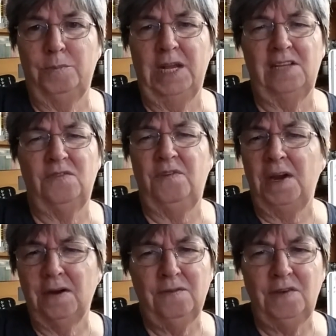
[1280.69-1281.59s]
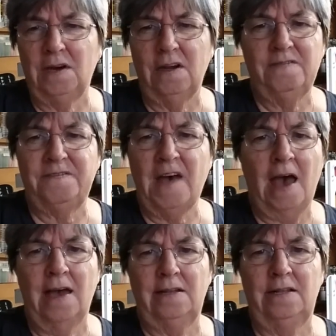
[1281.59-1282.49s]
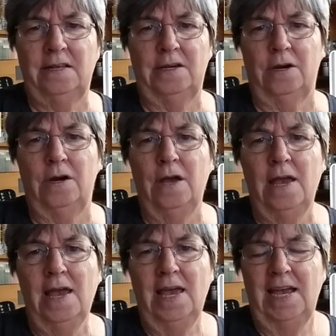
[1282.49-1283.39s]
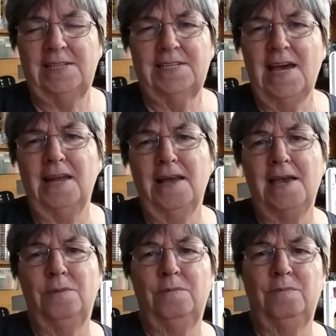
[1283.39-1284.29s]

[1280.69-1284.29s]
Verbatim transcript: but it's very, very fine glitter. It's not like